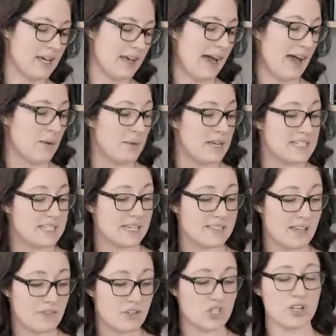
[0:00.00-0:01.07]
Um, it does
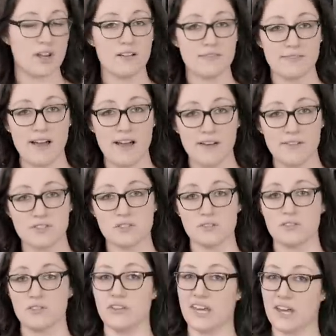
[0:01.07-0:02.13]
have a shutoff valve, so
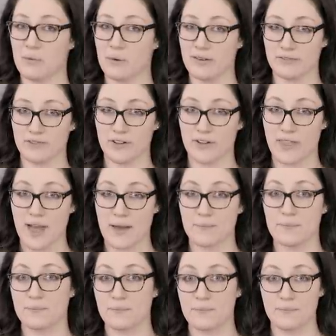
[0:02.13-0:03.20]
if you can't wait for that
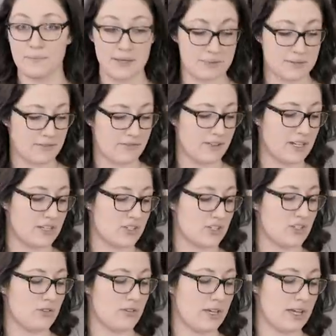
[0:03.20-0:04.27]
beep to finish,
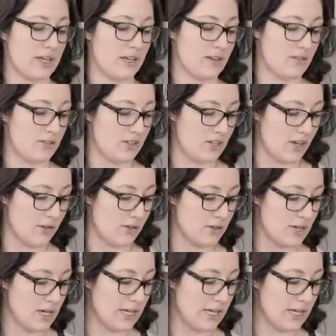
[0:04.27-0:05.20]
you can, you know,